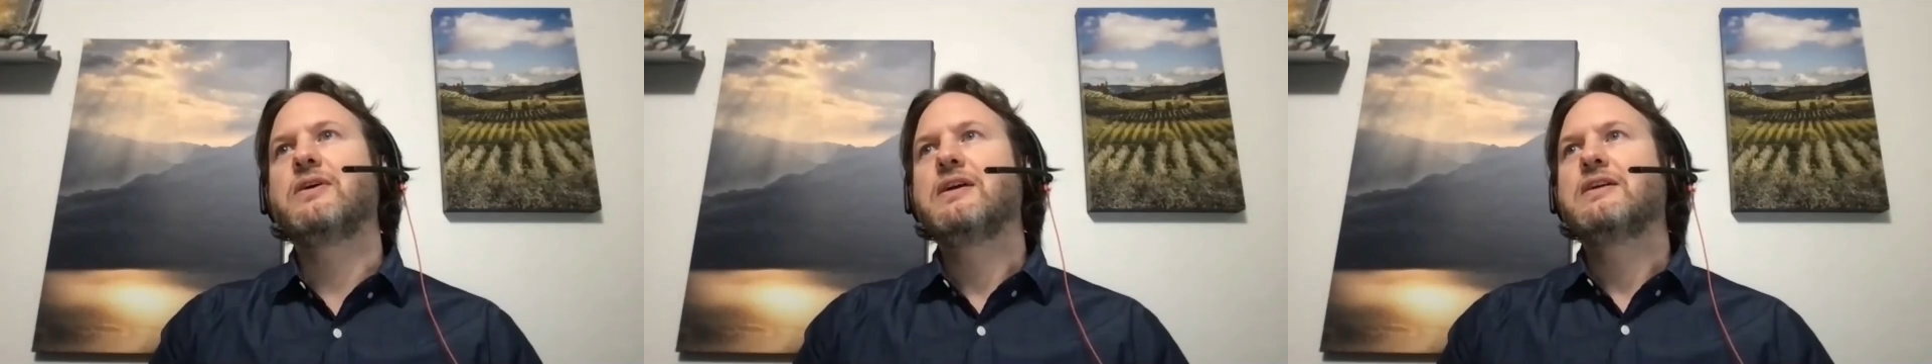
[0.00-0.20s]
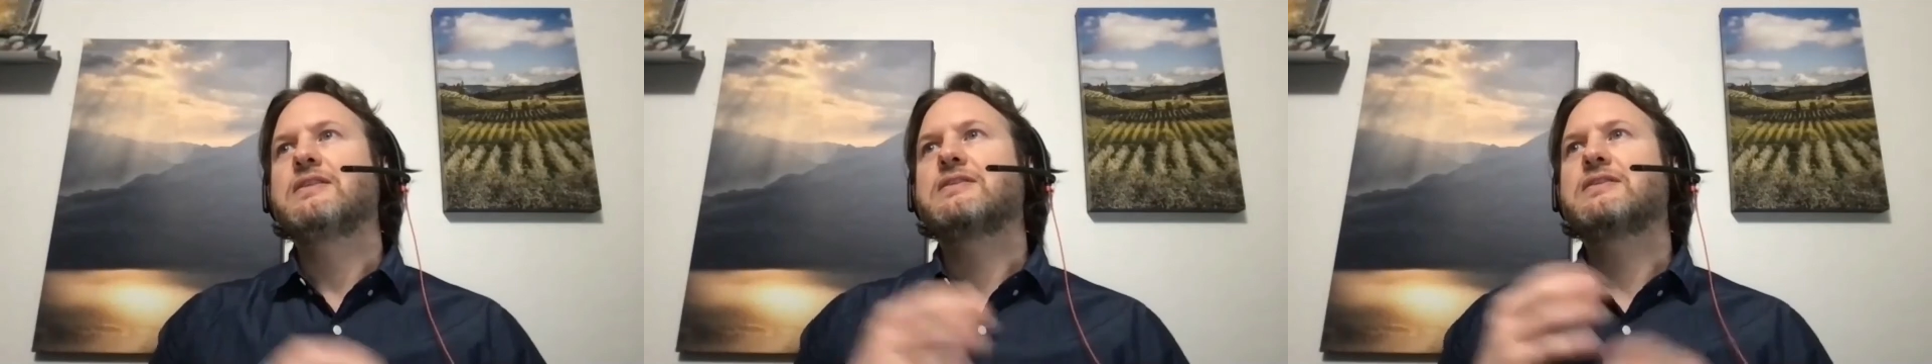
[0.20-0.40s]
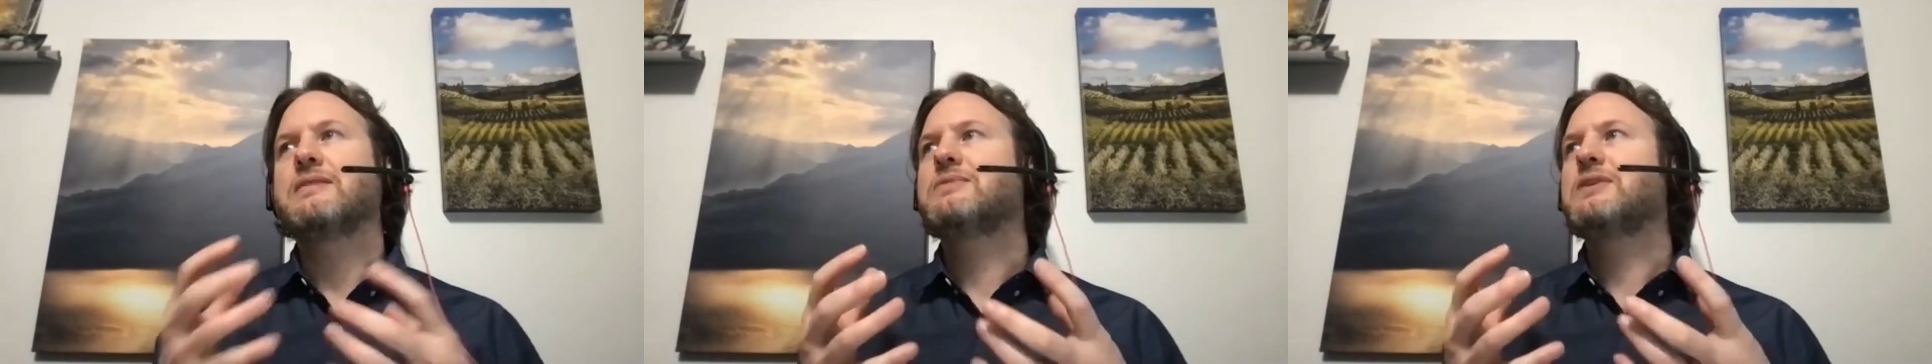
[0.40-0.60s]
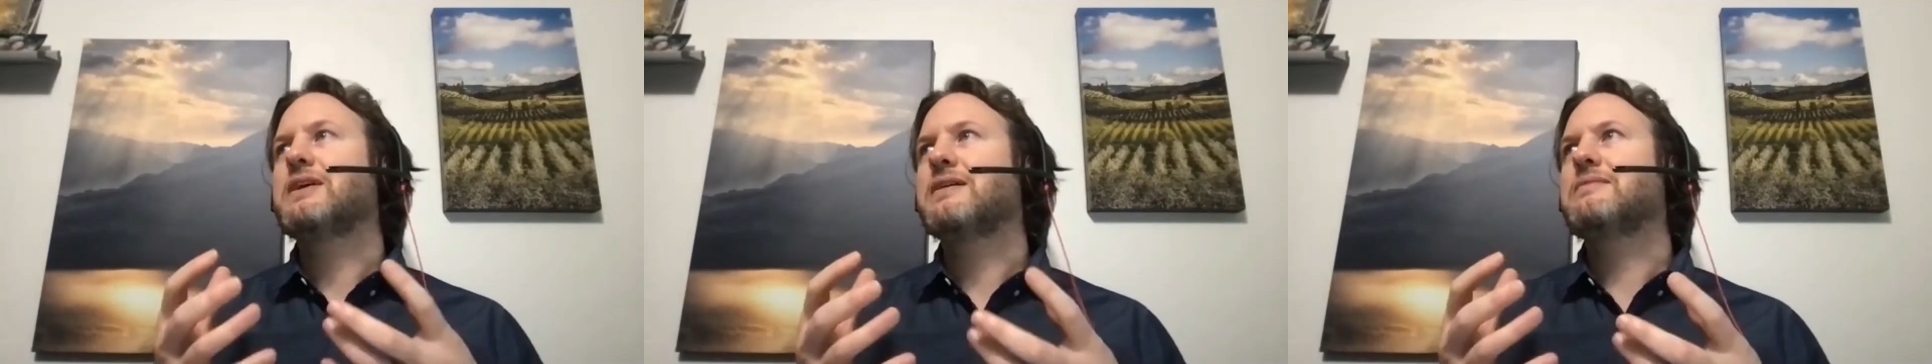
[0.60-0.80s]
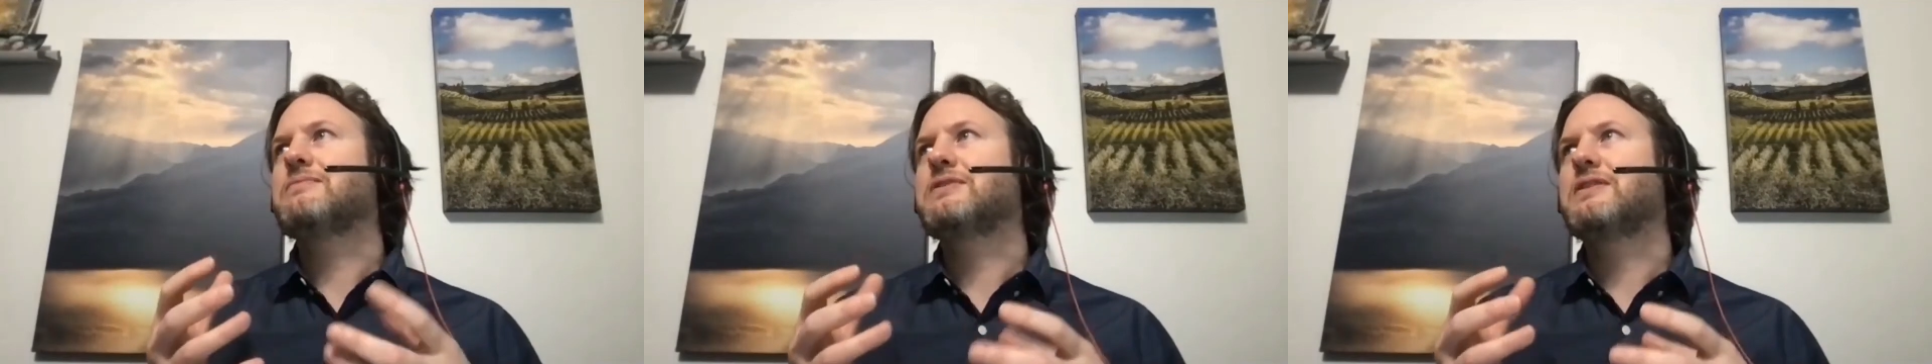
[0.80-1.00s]

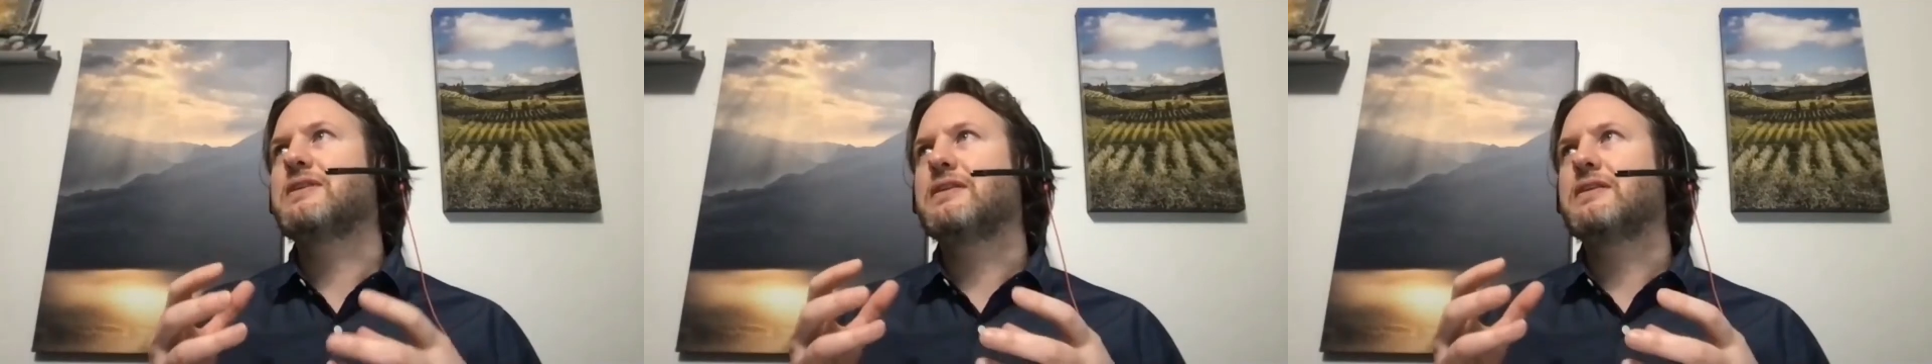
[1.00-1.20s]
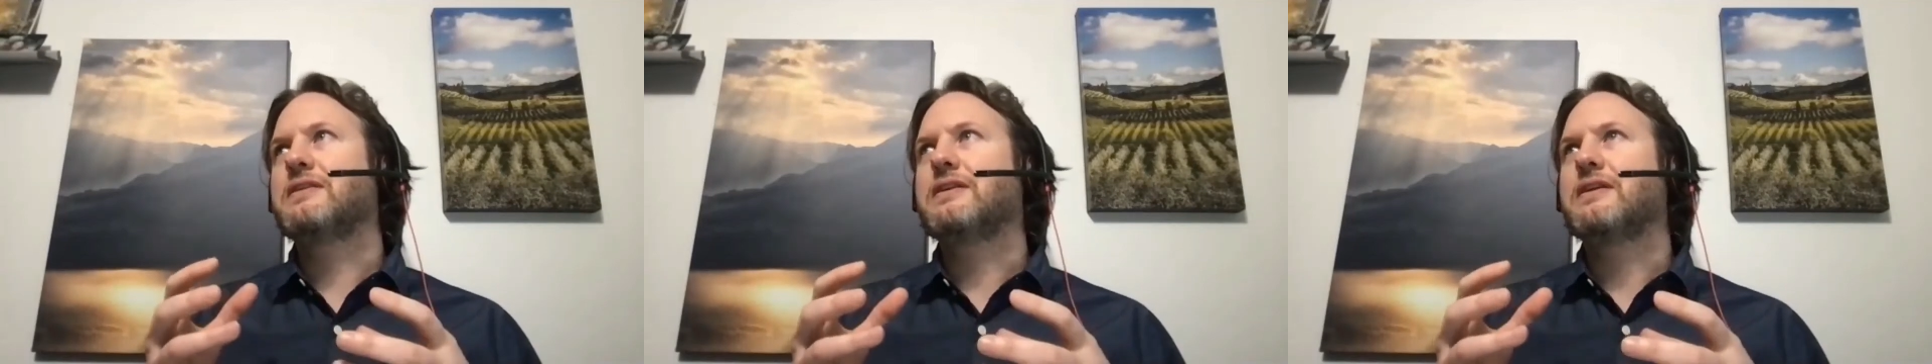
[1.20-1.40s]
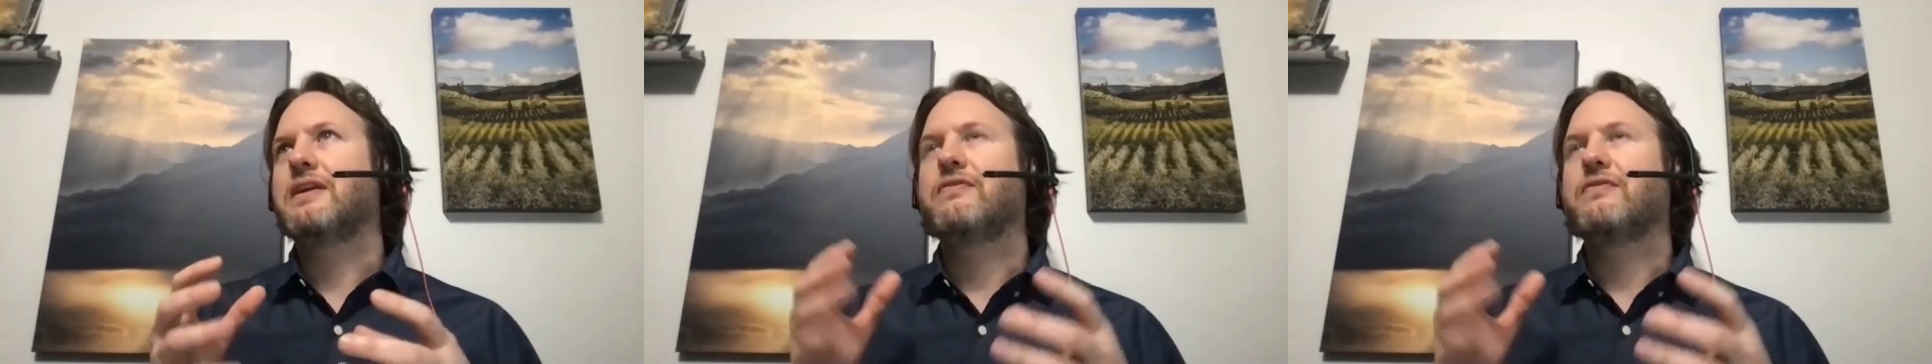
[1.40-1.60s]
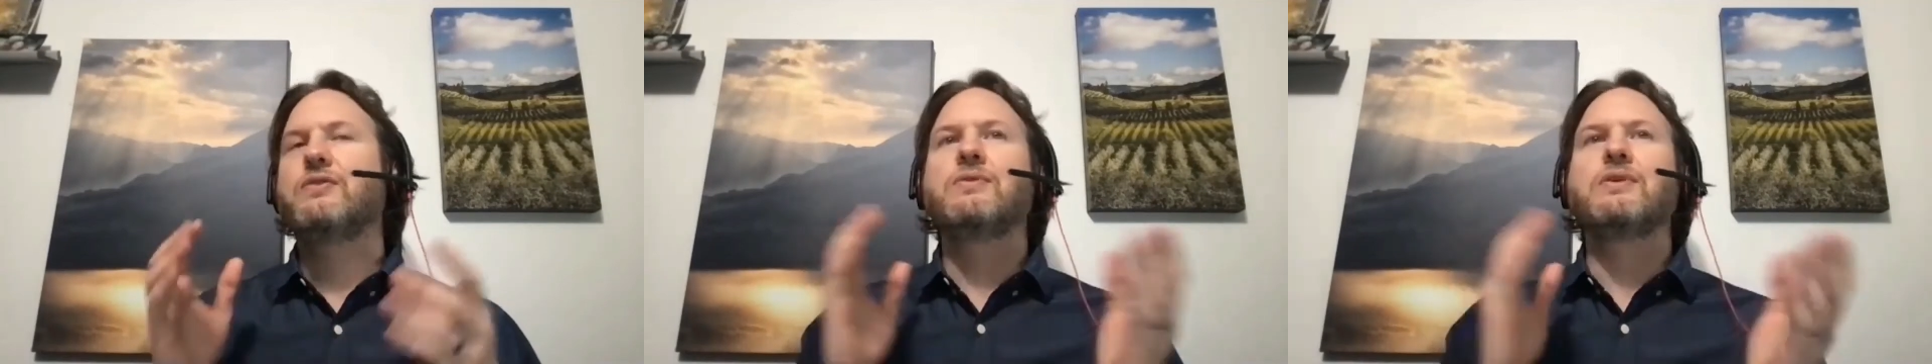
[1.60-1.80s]
sometimes if you